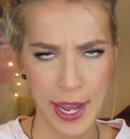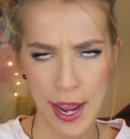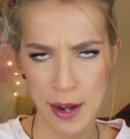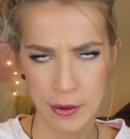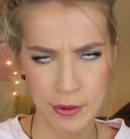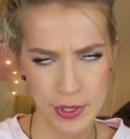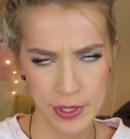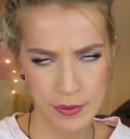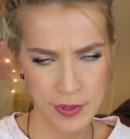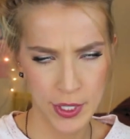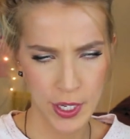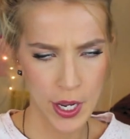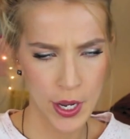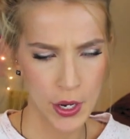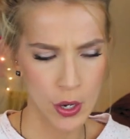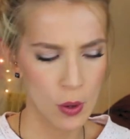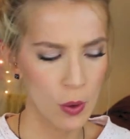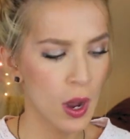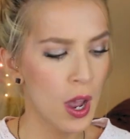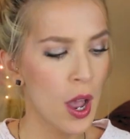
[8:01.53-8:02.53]
I don't even
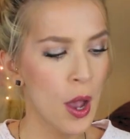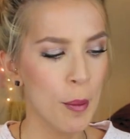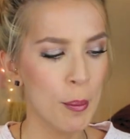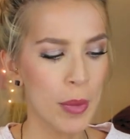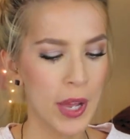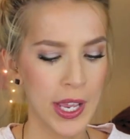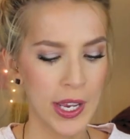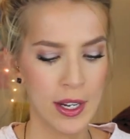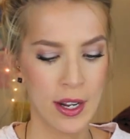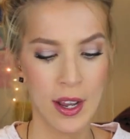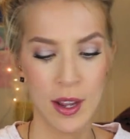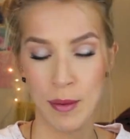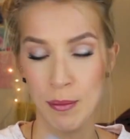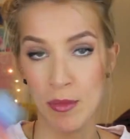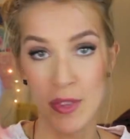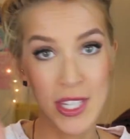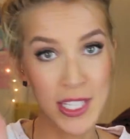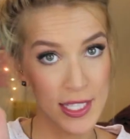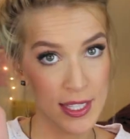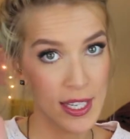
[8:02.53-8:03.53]
know, but
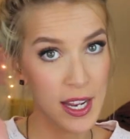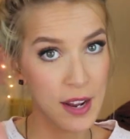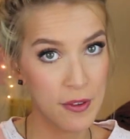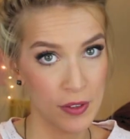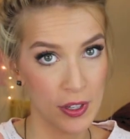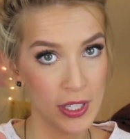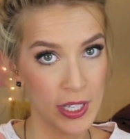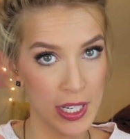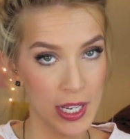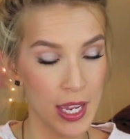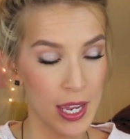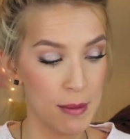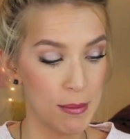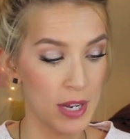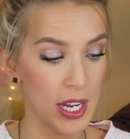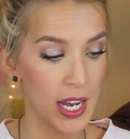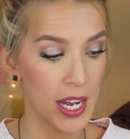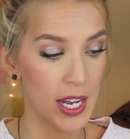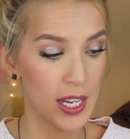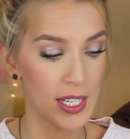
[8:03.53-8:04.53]
this definitely came
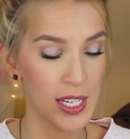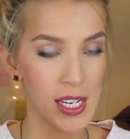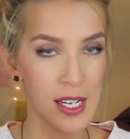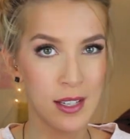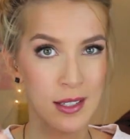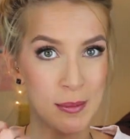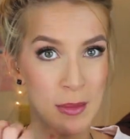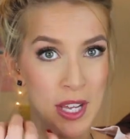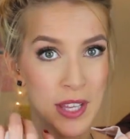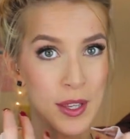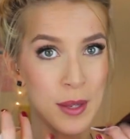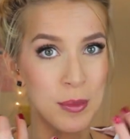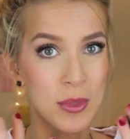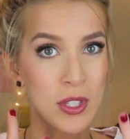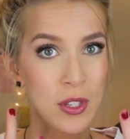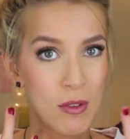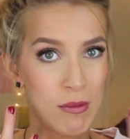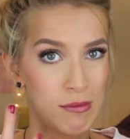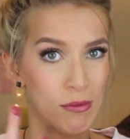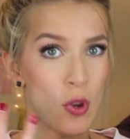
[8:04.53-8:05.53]
in handy because my
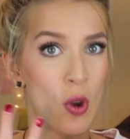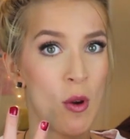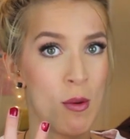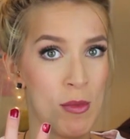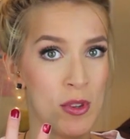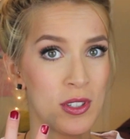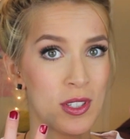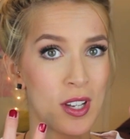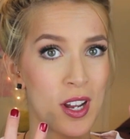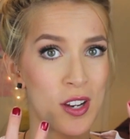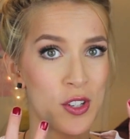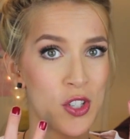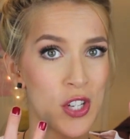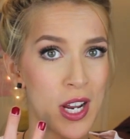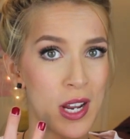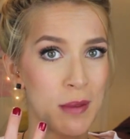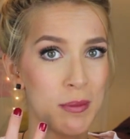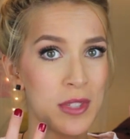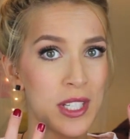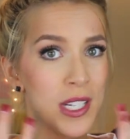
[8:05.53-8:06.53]
lips almost got
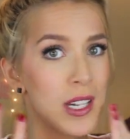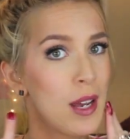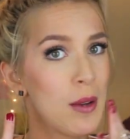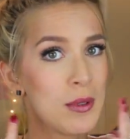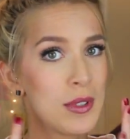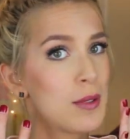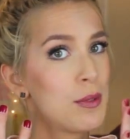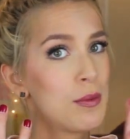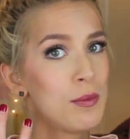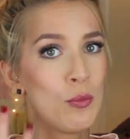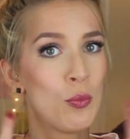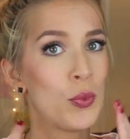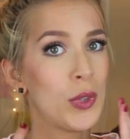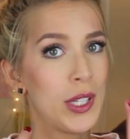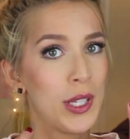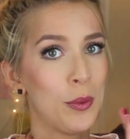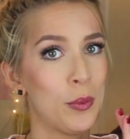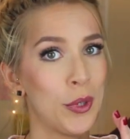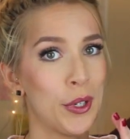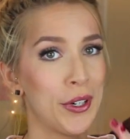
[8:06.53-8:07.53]
chapped and I was
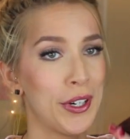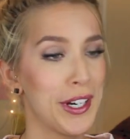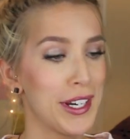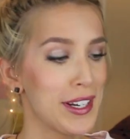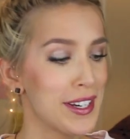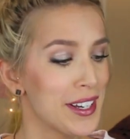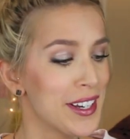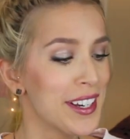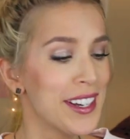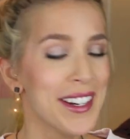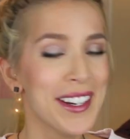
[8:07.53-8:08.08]
really worried.